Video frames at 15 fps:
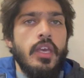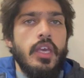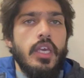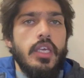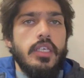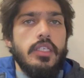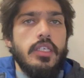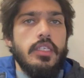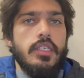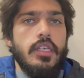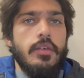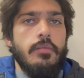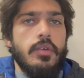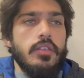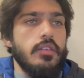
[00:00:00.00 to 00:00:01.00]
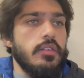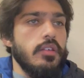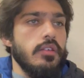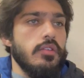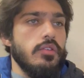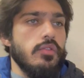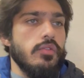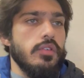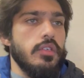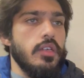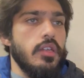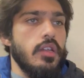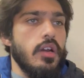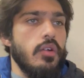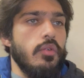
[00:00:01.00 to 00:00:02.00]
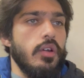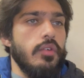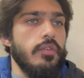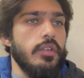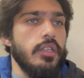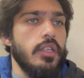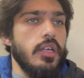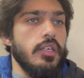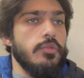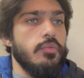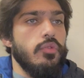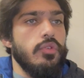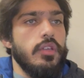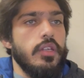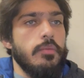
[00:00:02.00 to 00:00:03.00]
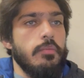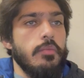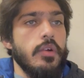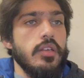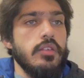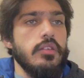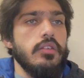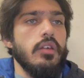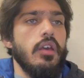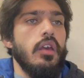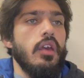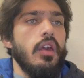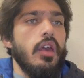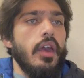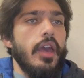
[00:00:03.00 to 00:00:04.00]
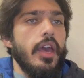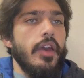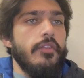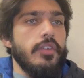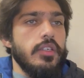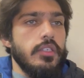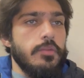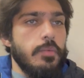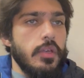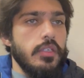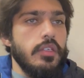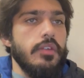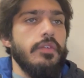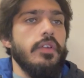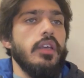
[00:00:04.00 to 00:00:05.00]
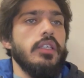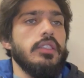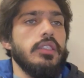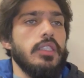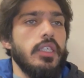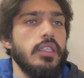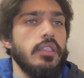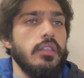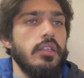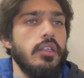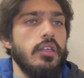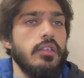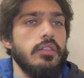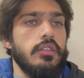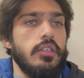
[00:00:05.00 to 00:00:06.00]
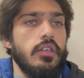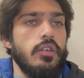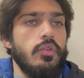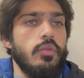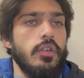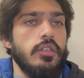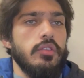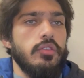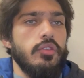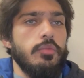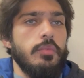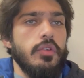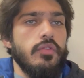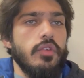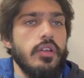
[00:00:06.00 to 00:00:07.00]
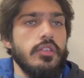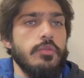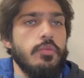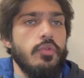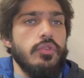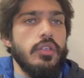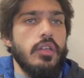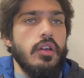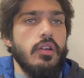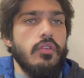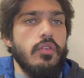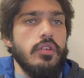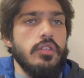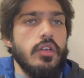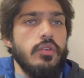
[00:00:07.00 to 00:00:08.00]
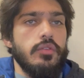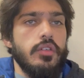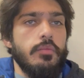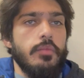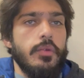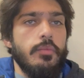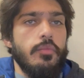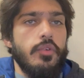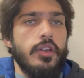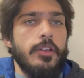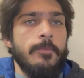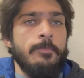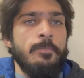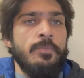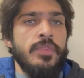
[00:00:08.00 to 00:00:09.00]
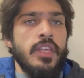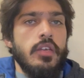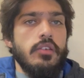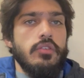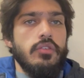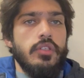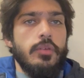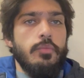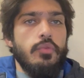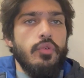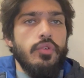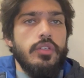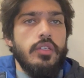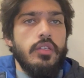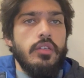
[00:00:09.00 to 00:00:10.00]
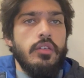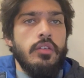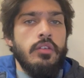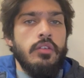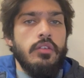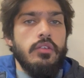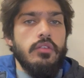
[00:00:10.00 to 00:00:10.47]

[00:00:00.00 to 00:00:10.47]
is the same as the cytosol. However, the large protein must have a specific signaling sequence to be transported across outer membrane. So the protein